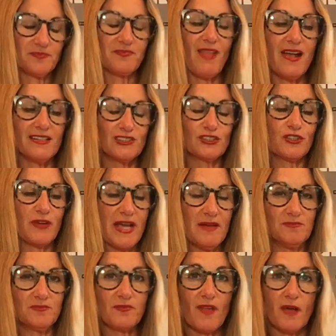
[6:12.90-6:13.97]
That is
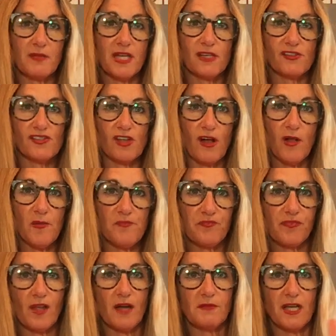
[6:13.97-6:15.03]
great. I'm getting salt,
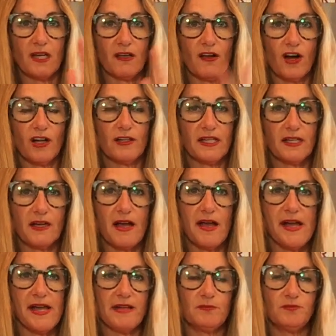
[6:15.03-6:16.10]
I'm getting garlic,
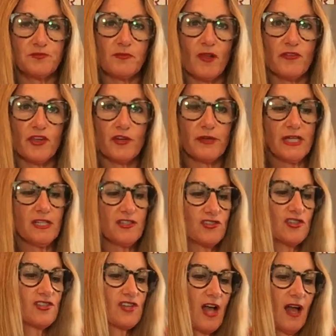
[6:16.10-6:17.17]
and the green is
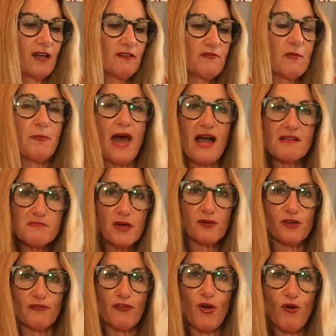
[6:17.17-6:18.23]
just kind of the
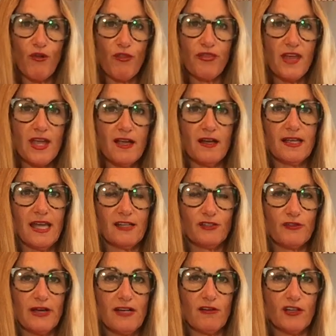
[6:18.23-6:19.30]
backbone of the whole thing. Again,
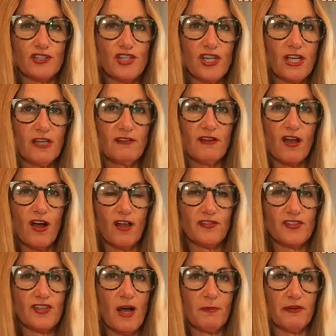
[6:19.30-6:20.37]
great on chicken,
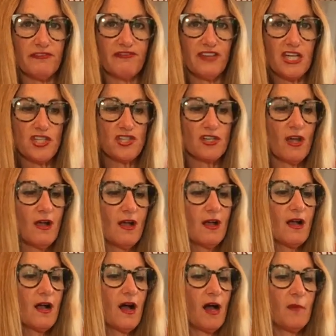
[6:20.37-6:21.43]
on top of fish,
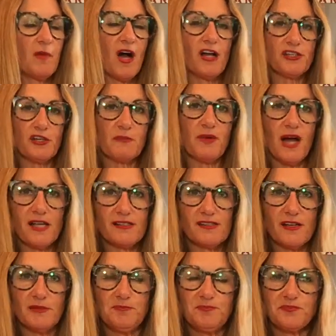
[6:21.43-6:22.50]
on your
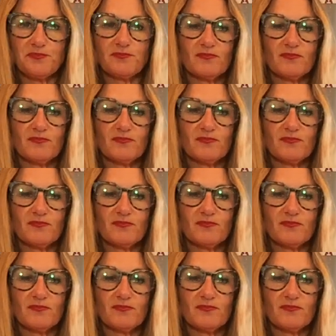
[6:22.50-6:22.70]
pasta.